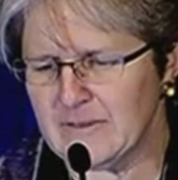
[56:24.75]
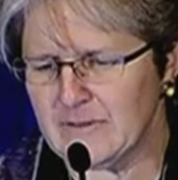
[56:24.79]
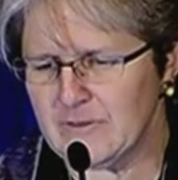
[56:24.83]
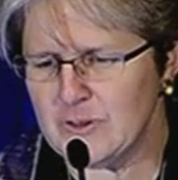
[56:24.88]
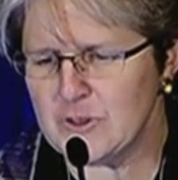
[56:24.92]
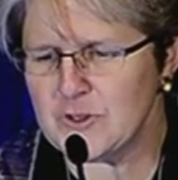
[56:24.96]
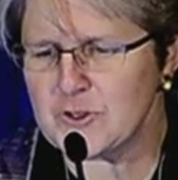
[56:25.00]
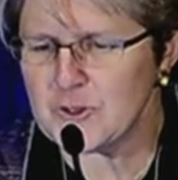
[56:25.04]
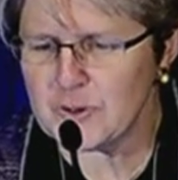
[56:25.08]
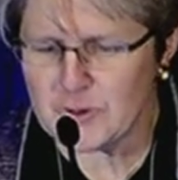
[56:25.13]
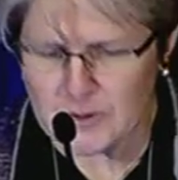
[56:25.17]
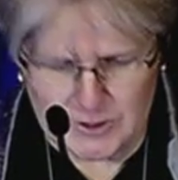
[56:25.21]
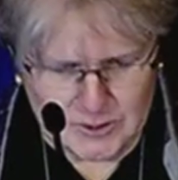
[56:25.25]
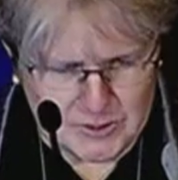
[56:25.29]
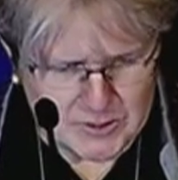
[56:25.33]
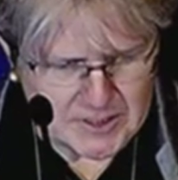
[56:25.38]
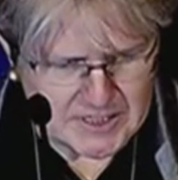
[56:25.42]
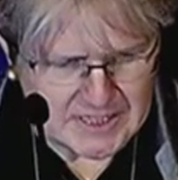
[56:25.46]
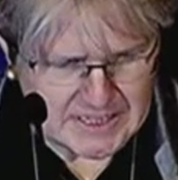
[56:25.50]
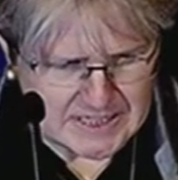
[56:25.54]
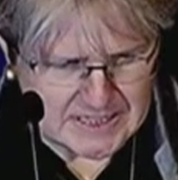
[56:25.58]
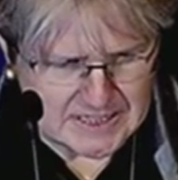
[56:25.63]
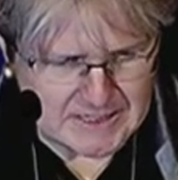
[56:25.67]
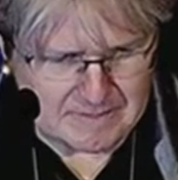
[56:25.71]
future
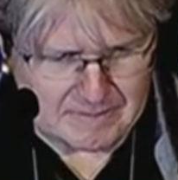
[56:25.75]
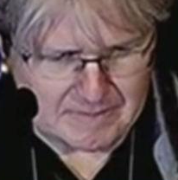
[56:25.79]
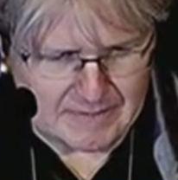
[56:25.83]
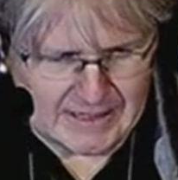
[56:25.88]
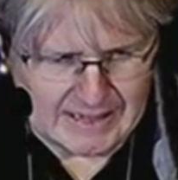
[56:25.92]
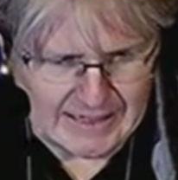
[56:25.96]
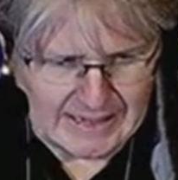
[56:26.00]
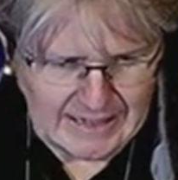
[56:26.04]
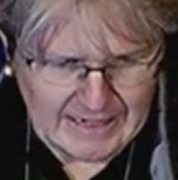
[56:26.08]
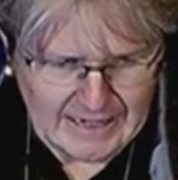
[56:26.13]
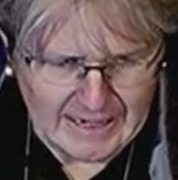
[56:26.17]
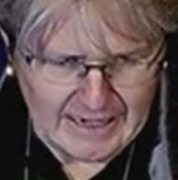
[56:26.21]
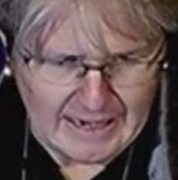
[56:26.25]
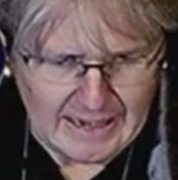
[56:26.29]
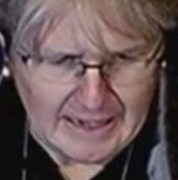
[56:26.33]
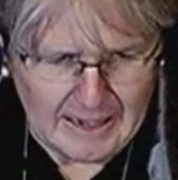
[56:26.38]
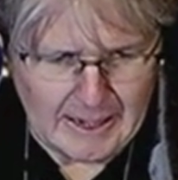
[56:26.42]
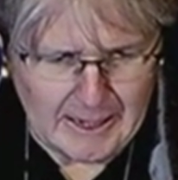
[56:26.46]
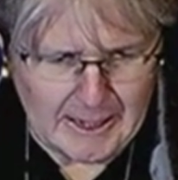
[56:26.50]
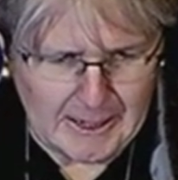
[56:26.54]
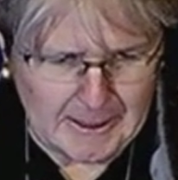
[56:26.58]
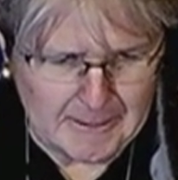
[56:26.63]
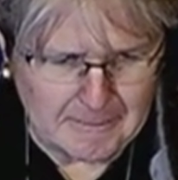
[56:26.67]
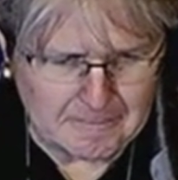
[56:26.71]
uses.
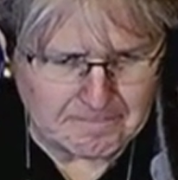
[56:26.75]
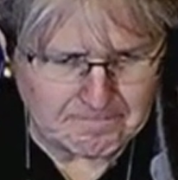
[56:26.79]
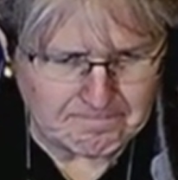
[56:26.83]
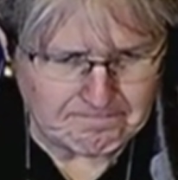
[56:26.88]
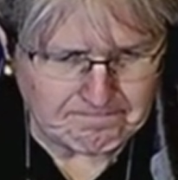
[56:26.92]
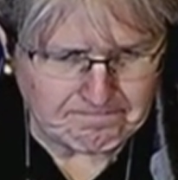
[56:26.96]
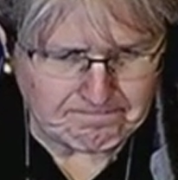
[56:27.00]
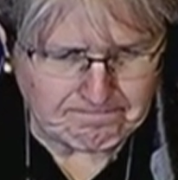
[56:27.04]
Um,